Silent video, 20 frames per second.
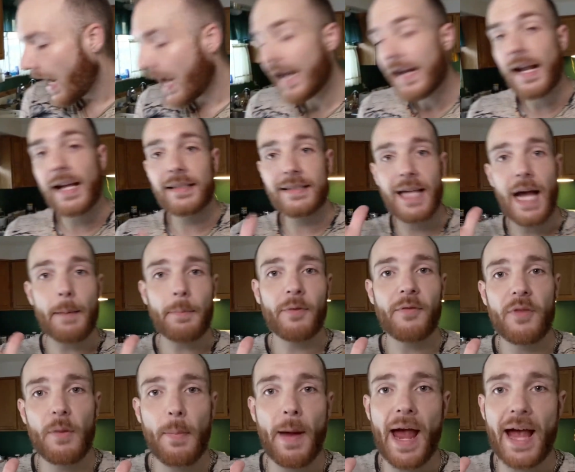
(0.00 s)
And on top
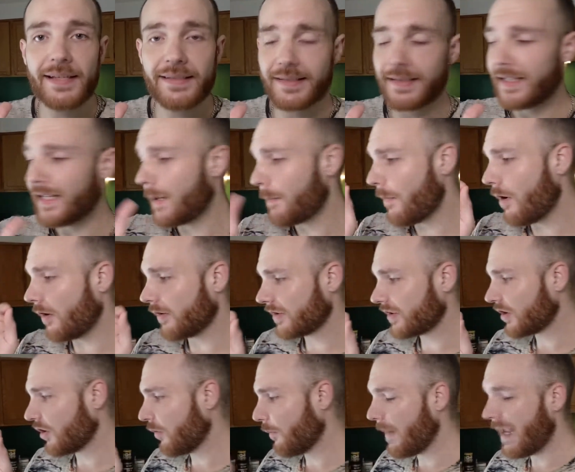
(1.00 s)
of the pasty, I'm
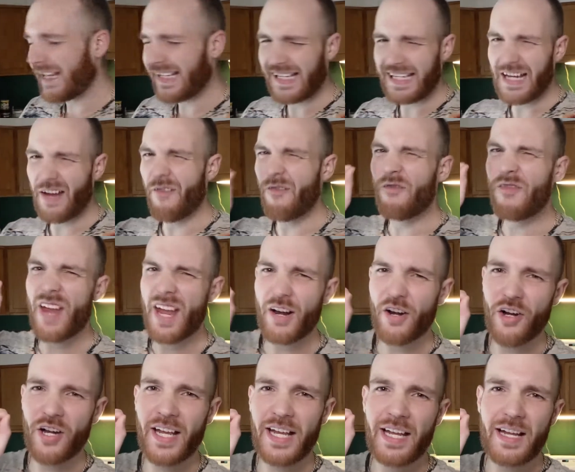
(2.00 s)
also making a
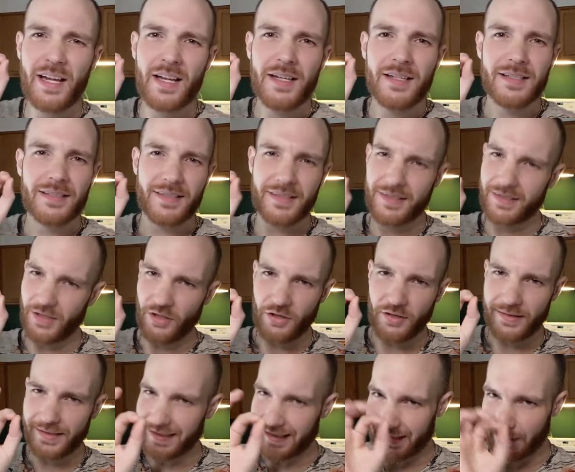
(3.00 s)
very
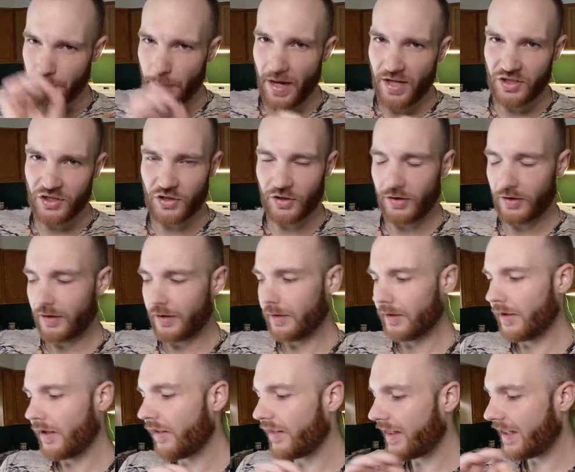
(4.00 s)
certain special
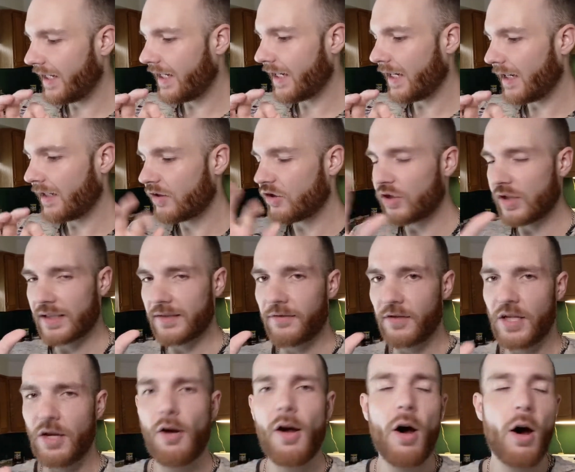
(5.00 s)
thing just
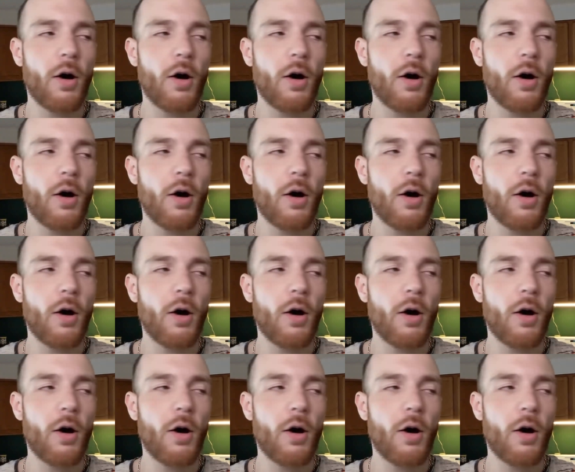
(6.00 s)
for you.